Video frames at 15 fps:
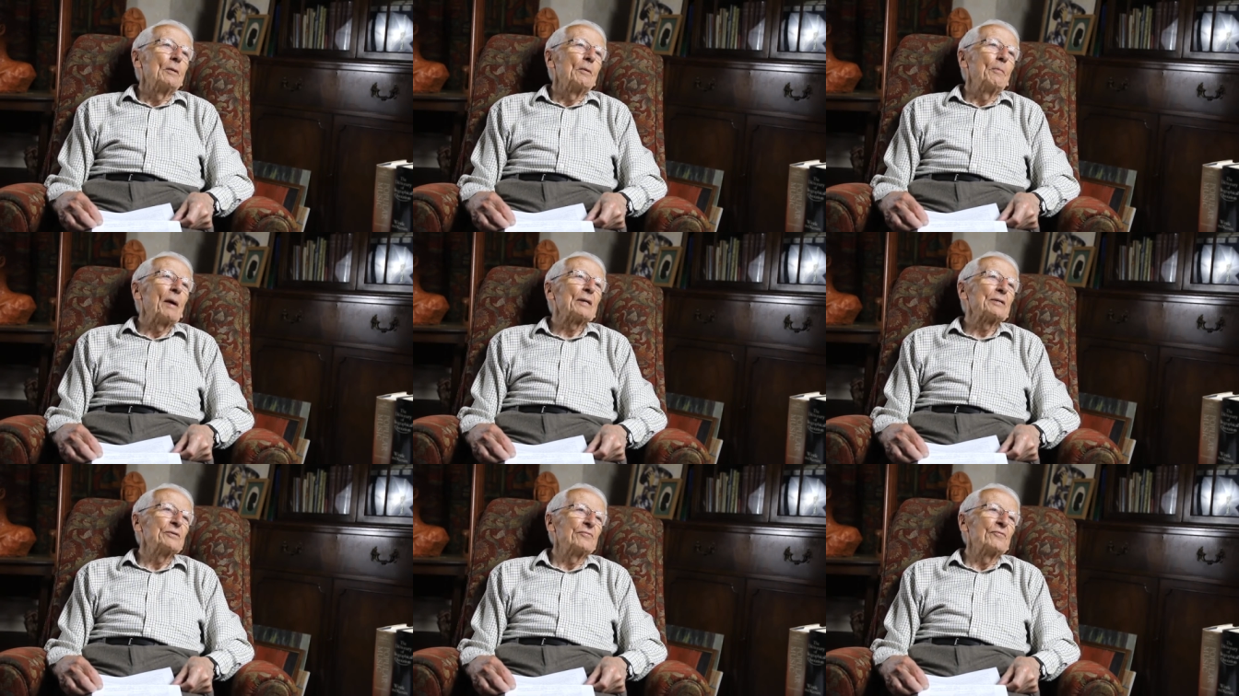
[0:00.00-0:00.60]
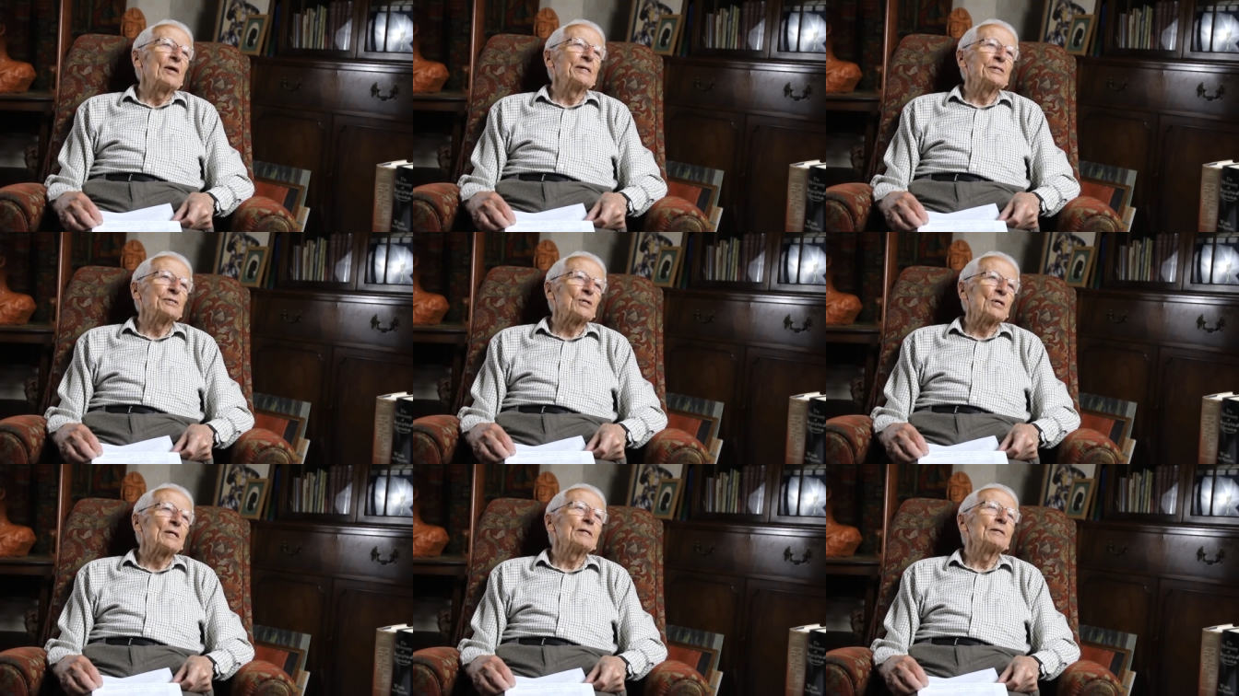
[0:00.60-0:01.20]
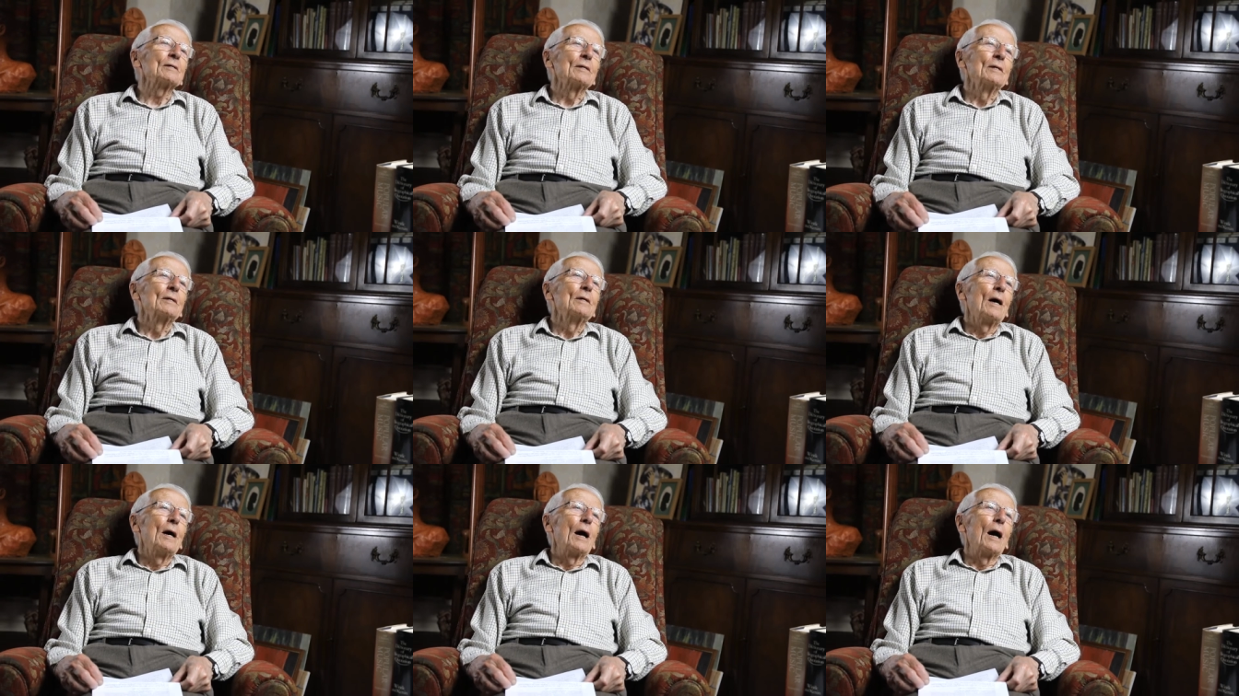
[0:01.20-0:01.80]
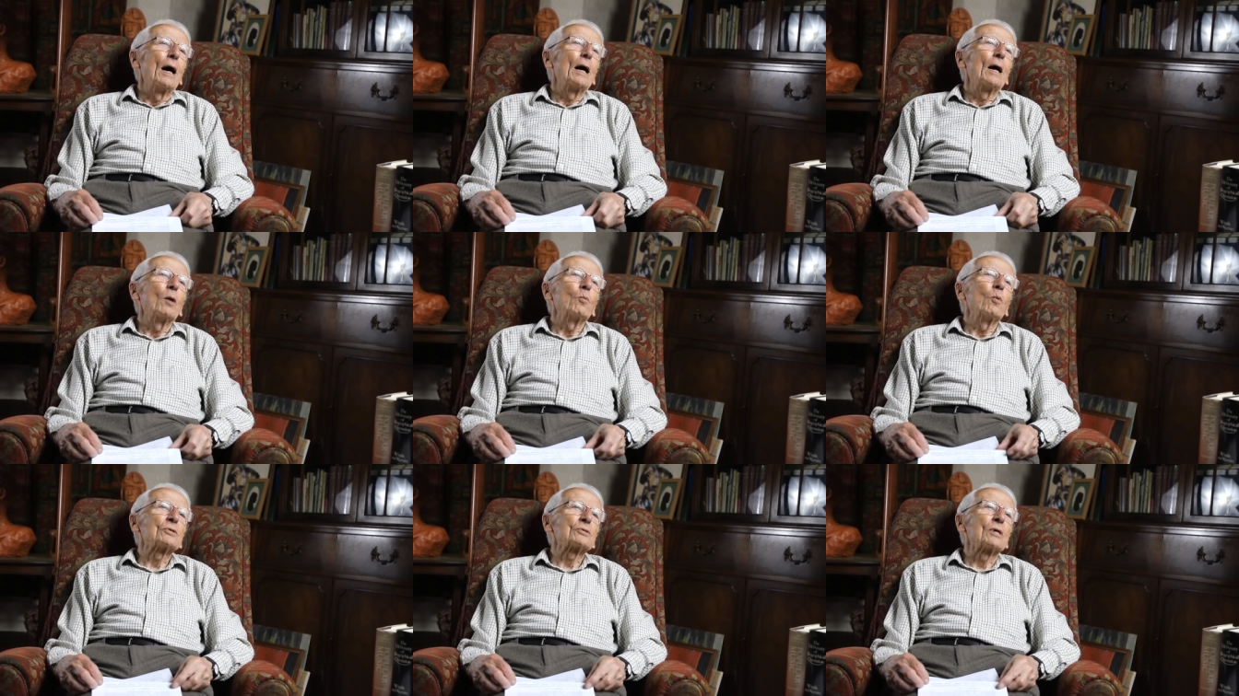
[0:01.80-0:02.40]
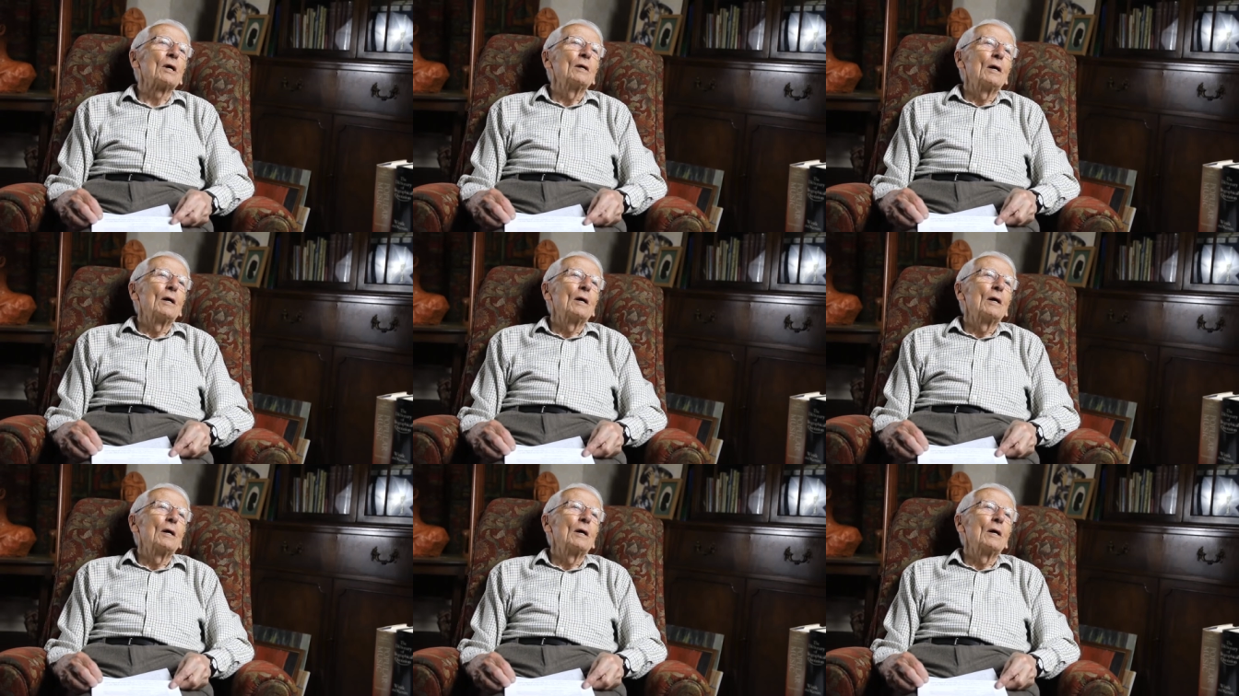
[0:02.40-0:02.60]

Ballad of Reading Gaol mm. uh, was